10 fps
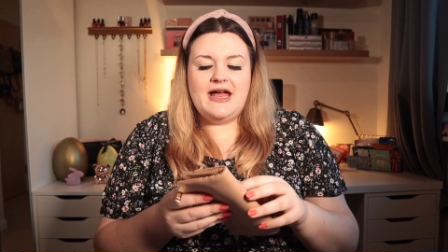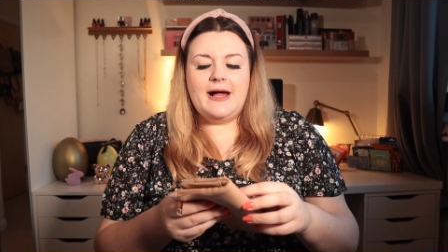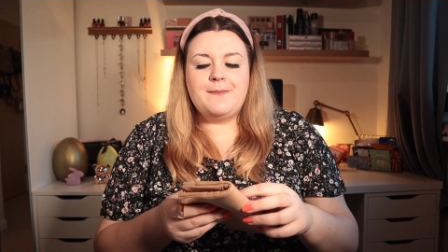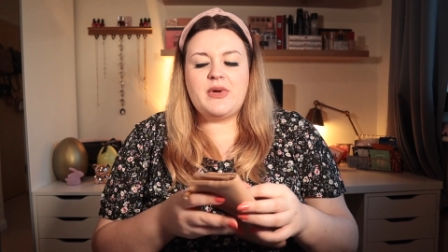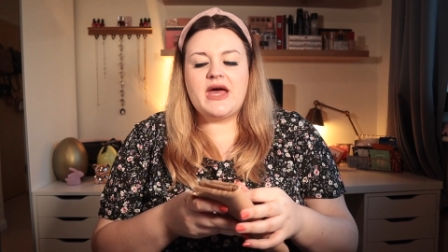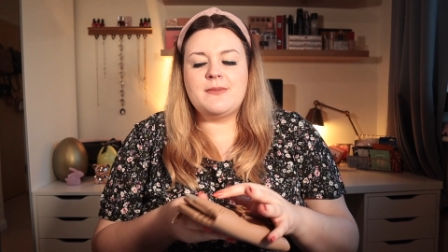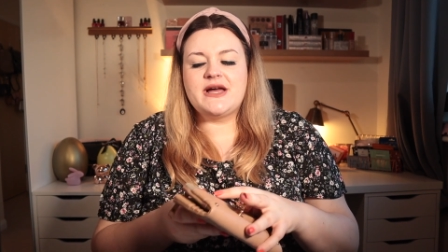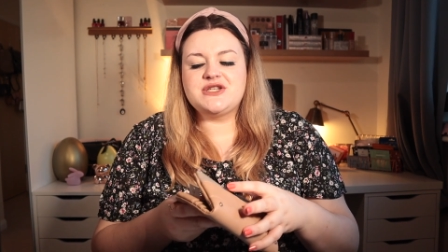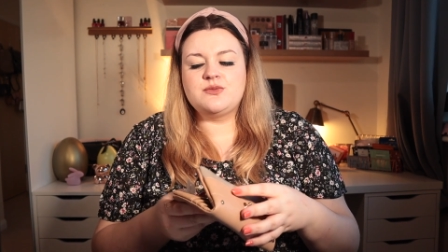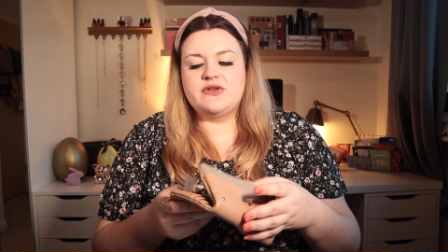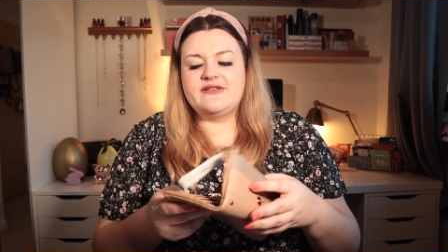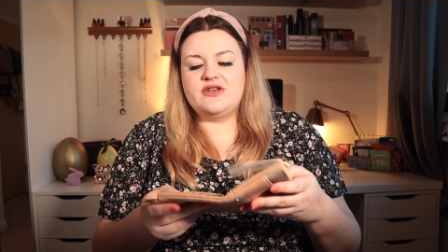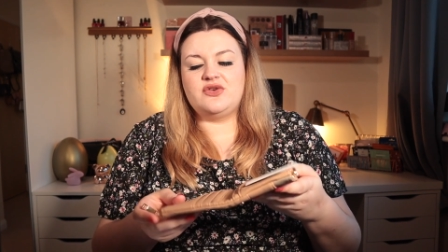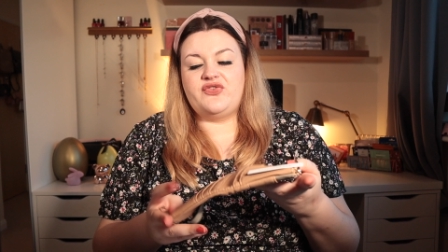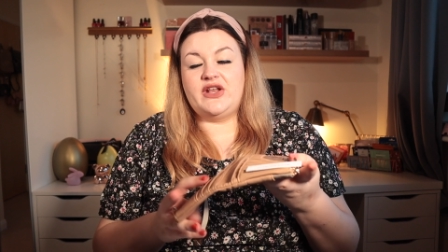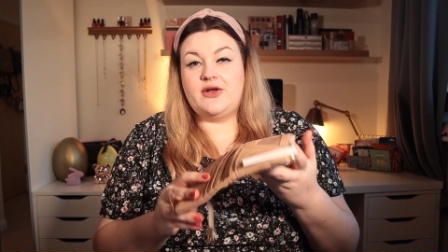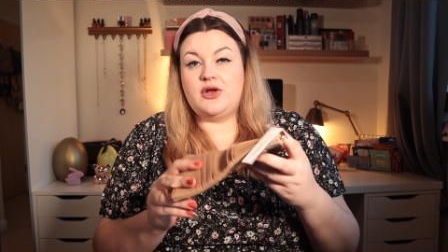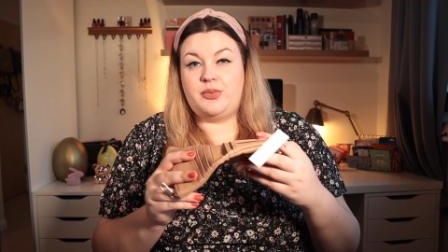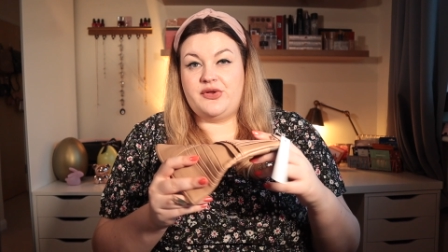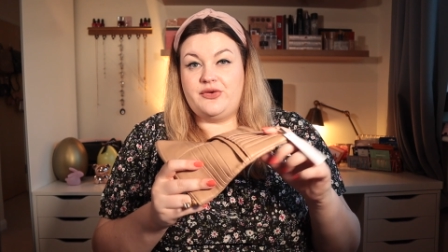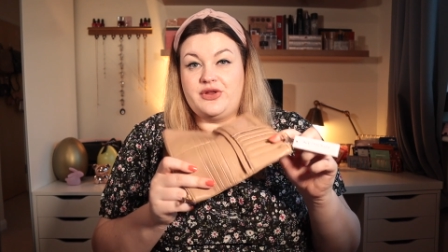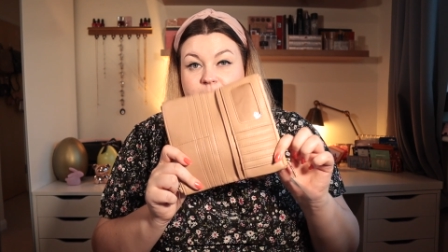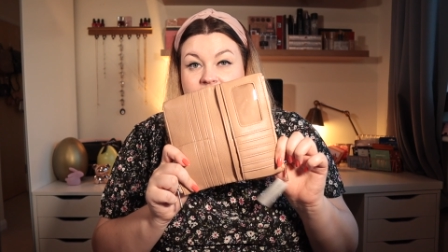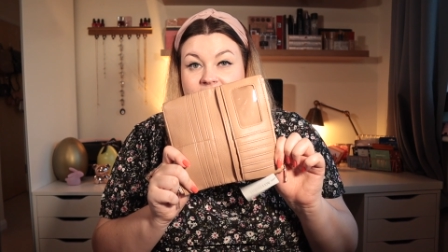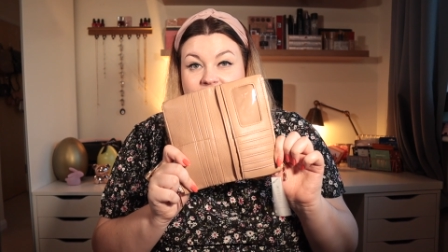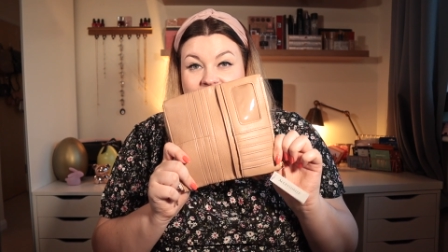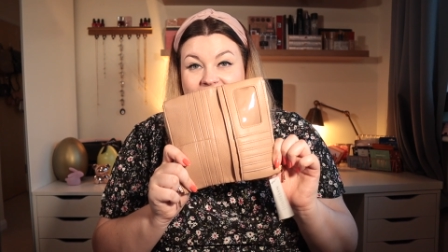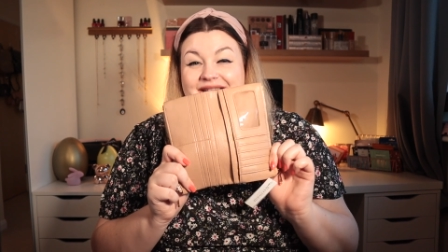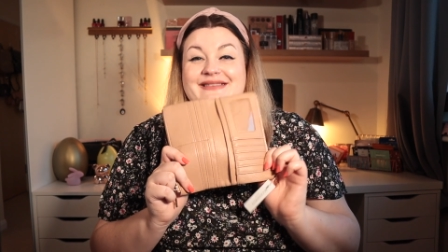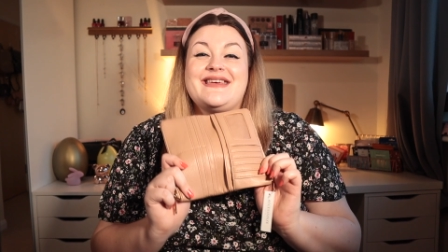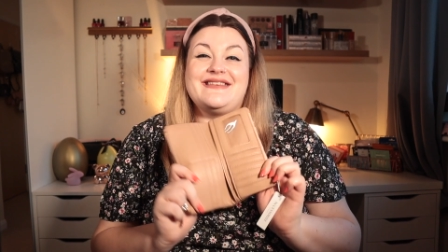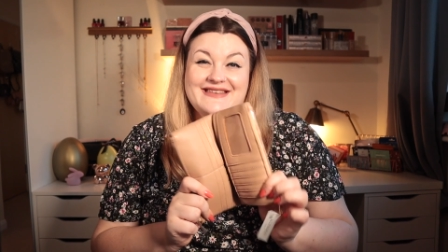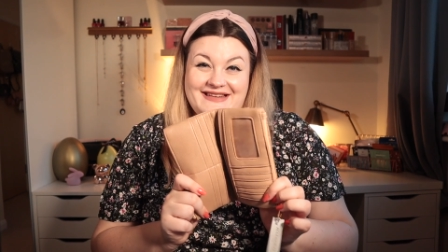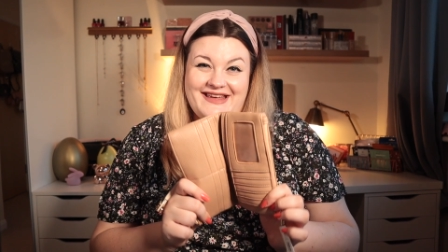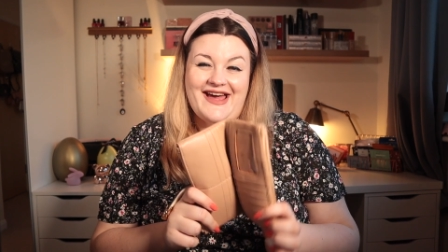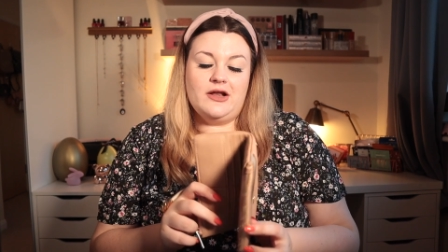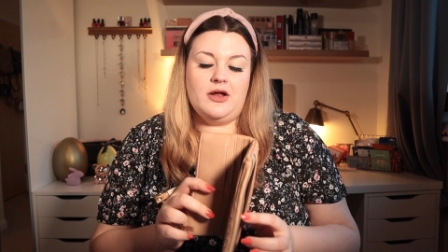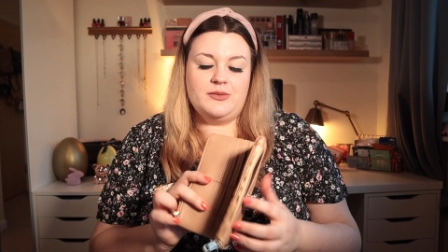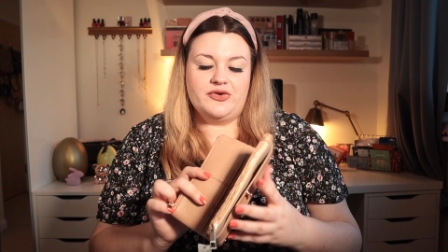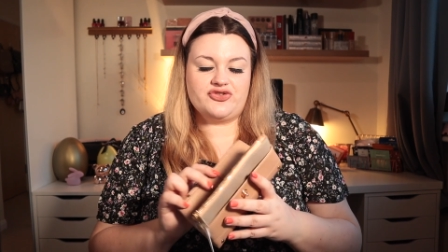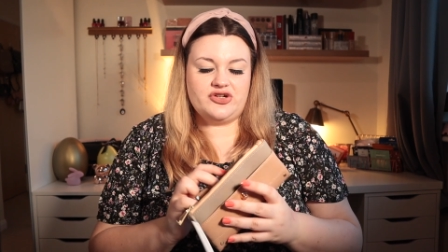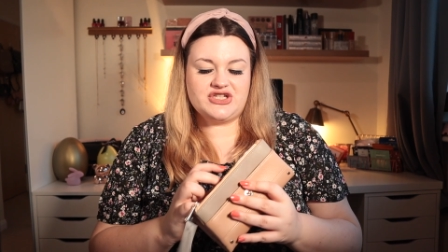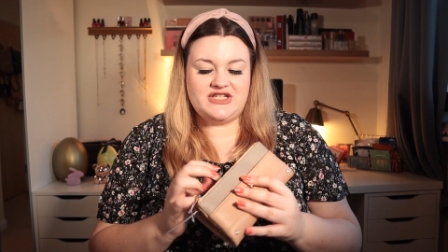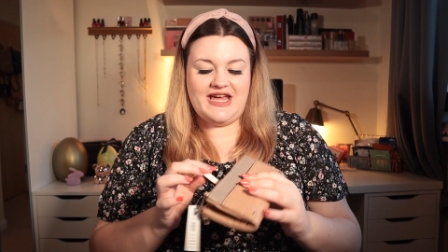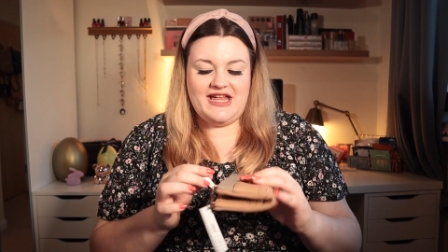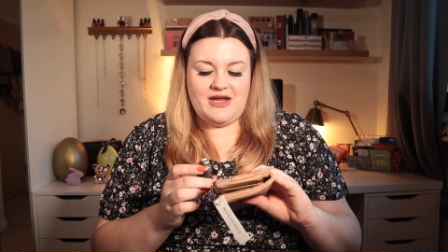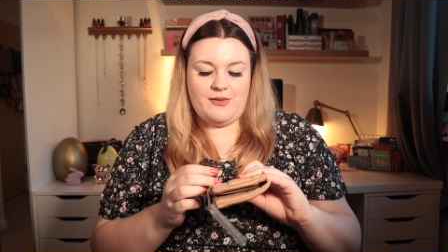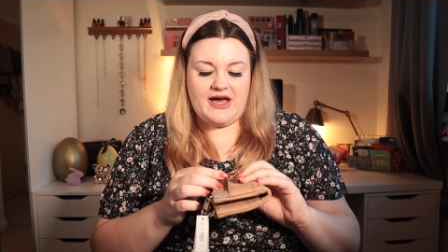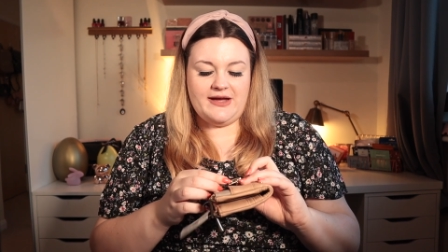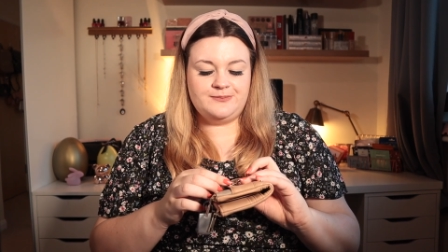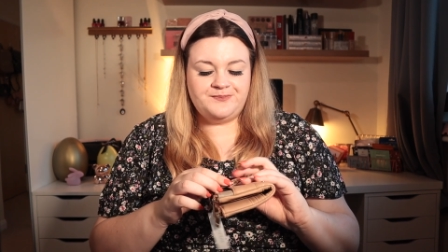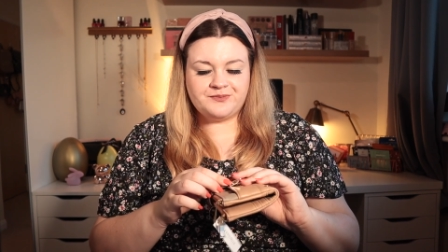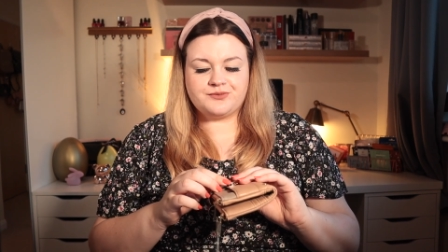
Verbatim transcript: Um, but I imagine once you fill it up with all your bank cards, it's going to get a lot more structured anyway.